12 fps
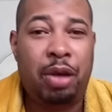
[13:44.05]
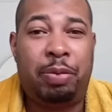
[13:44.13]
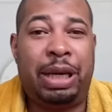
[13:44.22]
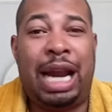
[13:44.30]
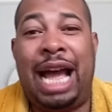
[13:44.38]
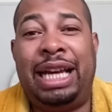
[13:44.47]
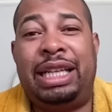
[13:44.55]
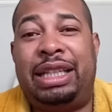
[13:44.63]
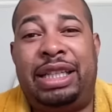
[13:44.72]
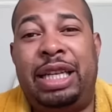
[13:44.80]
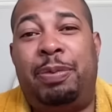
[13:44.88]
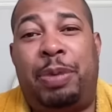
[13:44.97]
But I could
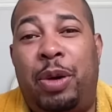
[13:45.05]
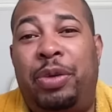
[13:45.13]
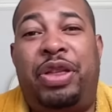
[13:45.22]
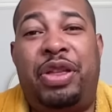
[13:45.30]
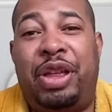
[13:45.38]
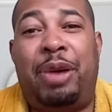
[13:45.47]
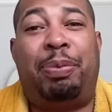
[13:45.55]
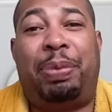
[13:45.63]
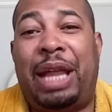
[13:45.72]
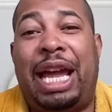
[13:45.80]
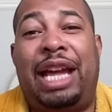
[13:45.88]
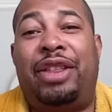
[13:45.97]
see both of them
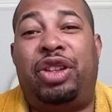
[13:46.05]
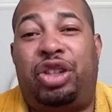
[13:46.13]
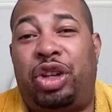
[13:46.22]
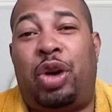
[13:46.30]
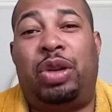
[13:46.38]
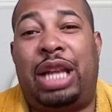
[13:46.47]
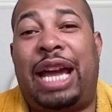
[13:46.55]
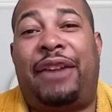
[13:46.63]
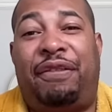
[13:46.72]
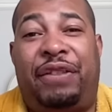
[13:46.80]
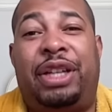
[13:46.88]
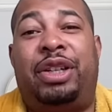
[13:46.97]
playing the show like
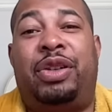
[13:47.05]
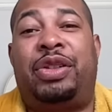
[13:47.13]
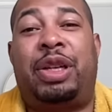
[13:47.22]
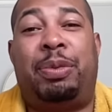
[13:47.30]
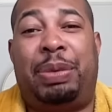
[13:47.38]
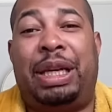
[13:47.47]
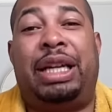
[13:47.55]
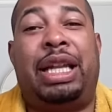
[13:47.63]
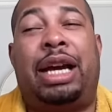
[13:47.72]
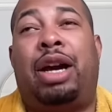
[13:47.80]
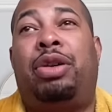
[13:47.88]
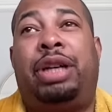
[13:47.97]
fiddles and being
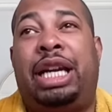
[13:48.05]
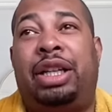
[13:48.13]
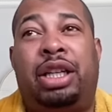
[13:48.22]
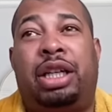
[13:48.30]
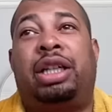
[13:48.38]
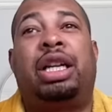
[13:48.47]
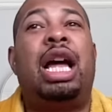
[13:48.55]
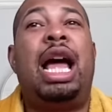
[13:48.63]
like, okay, look,